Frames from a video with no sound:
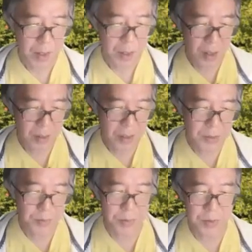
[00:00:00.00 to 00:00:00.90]

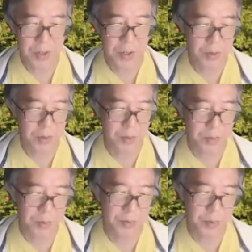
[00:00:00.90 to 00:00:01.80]
Let's proceed to the
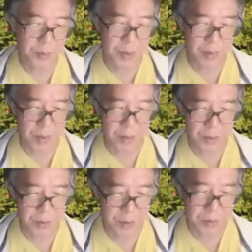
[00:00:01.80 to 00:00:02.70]
proof of theorem
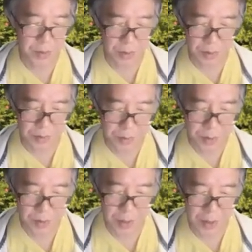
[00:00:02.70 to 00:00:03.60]
number 2.
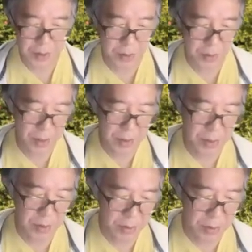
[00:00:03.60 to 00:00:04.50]
Okay, so here's
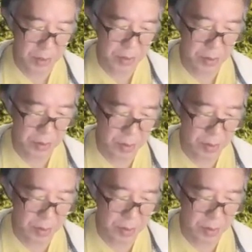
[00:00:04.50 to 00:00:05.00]
the notation.